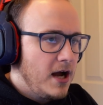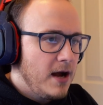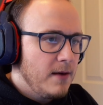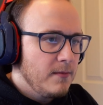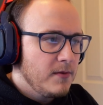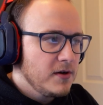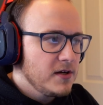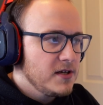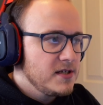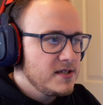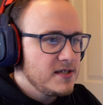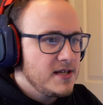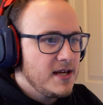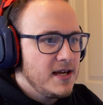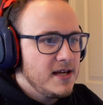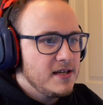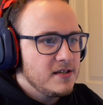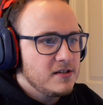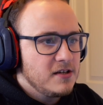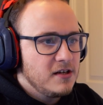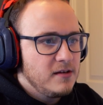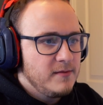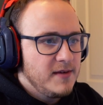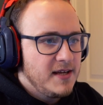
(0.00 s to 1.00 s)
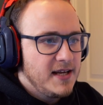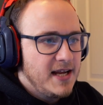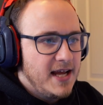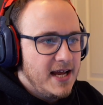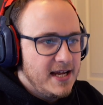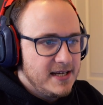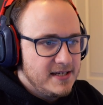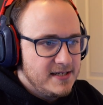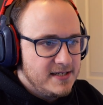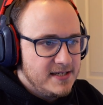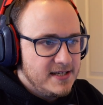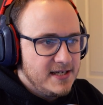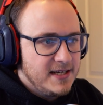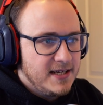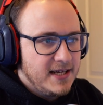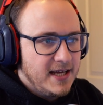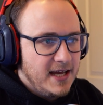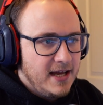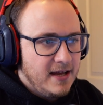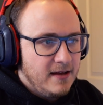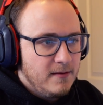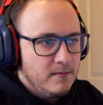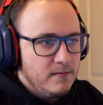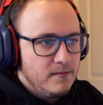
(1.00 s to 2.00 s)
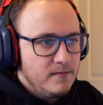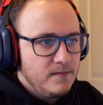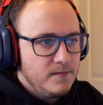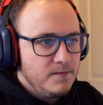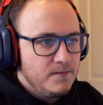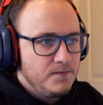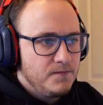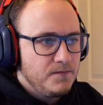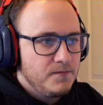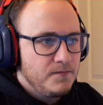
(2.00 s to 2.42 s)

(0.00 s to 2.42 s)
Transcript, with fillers: I'm going to say it's going to be an S tier game